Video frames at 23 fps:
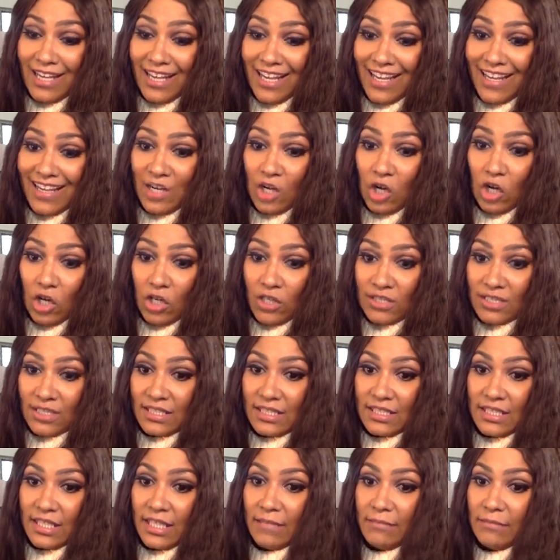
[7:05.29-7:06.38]
and Oz at the
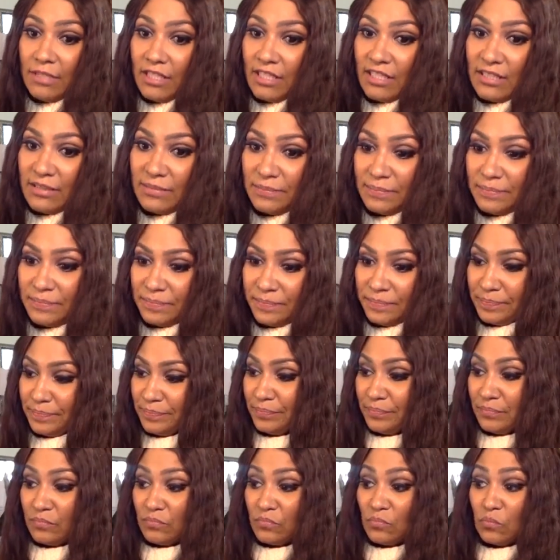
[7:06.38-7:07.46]
same time.
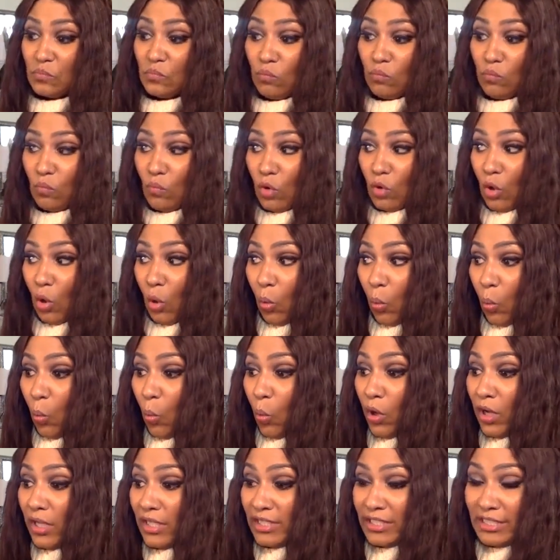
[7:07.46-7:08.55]

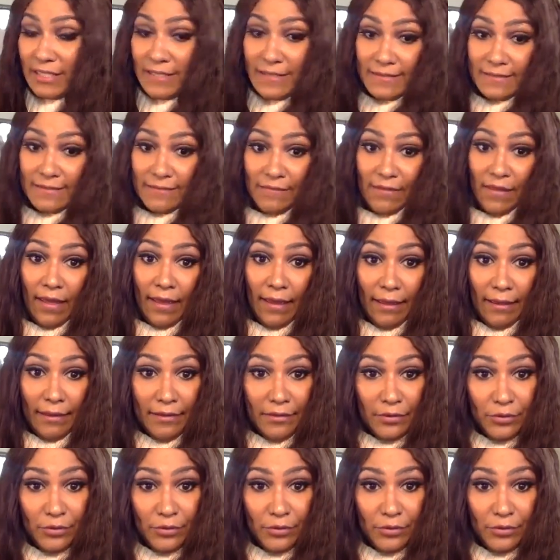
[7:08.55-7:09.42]
What is that?